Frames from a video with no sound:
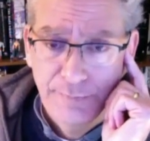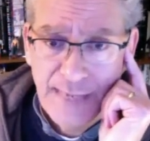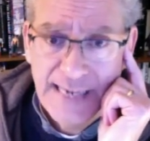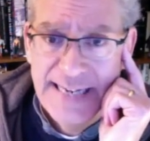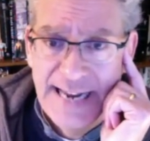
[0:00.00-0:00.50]

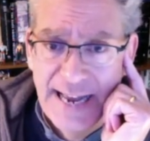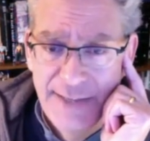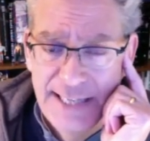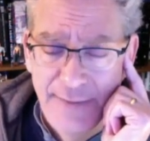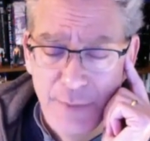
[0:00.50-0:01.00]
and he
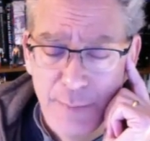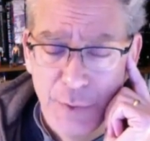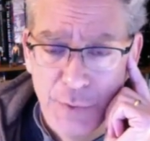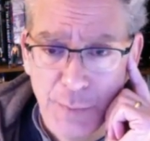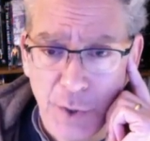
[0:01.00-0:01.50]
had to have it
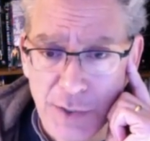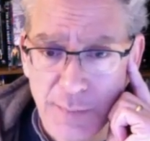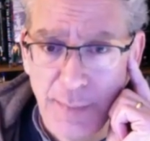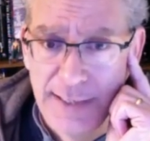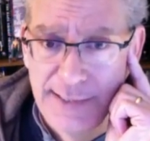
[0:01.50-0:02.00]
postmarked
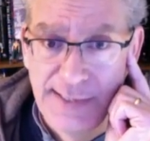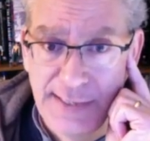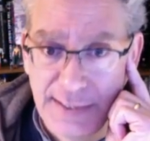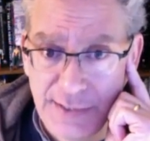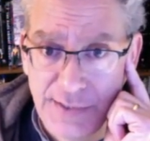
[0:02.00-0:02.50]
by
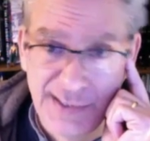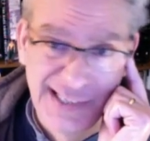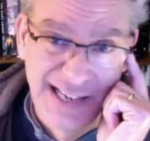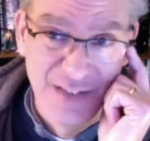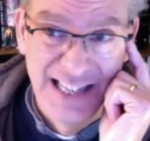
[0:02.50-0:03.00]
6,
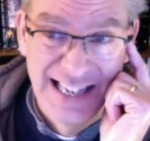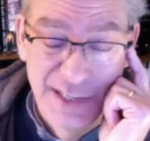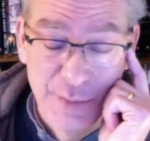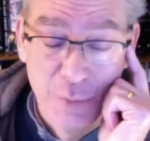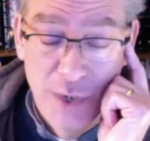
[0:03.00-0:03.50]
7 the
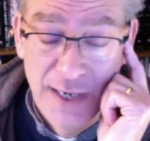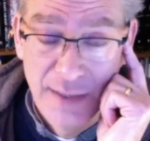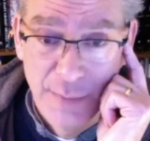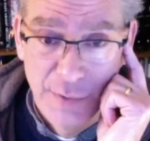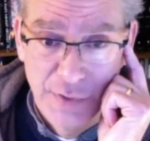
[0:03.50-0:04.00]
next morning at
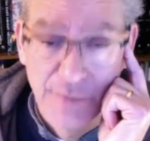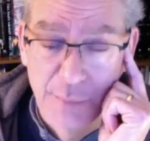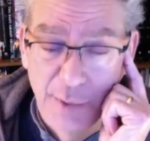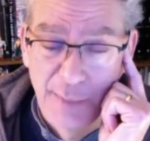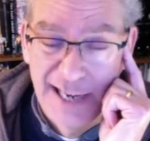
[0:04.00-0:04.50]
the post office,
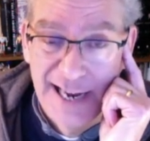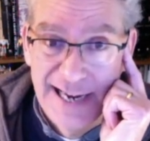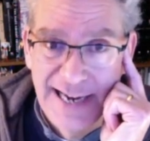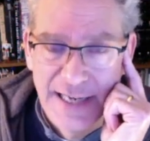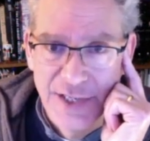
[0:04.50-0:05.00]
probably
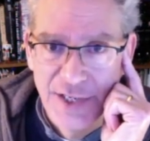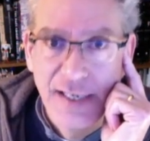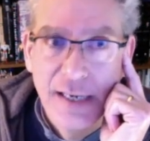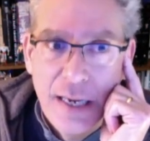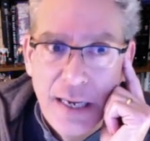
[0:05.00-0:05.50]
8
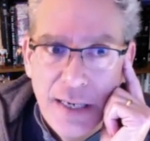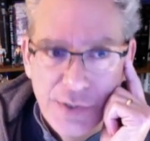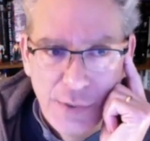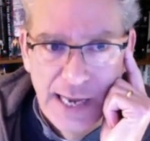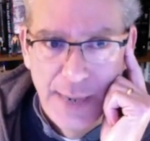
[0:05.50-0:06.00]
actually.
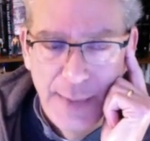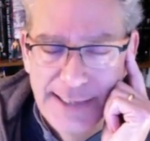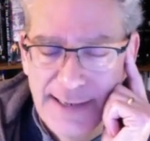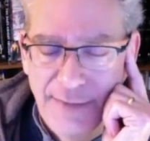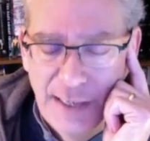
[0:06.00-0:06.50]
So he had about
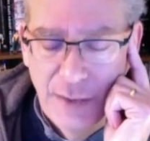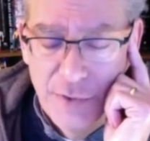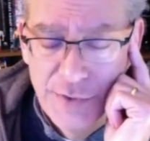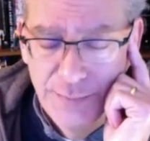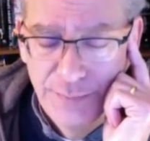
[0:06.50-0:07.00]
7
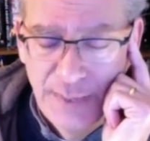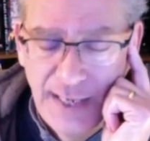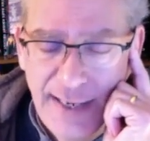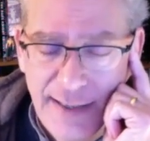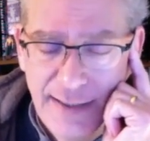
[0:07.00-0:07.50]
hours.
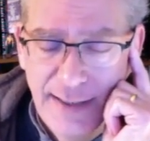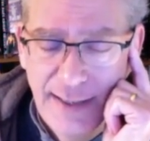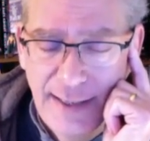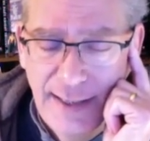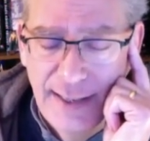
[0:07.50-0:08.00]
And
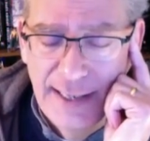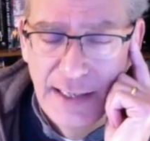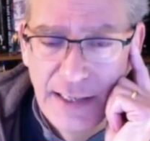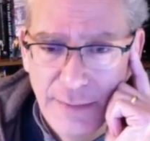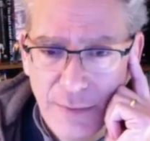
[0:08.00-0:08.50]

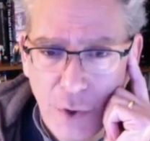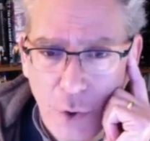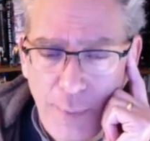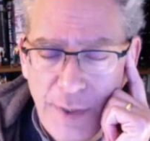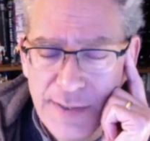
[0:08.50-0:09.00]
he
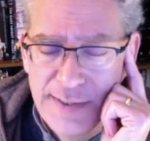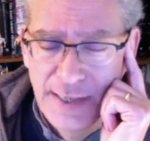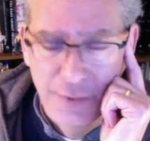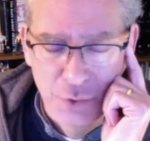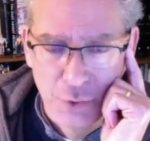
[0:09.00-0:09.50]
opened his
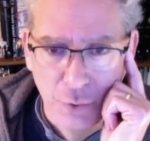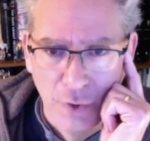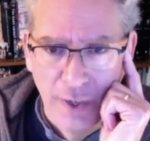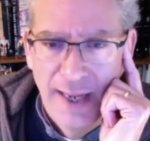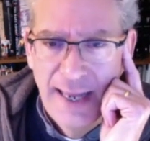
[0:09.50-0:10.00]
desk drawer,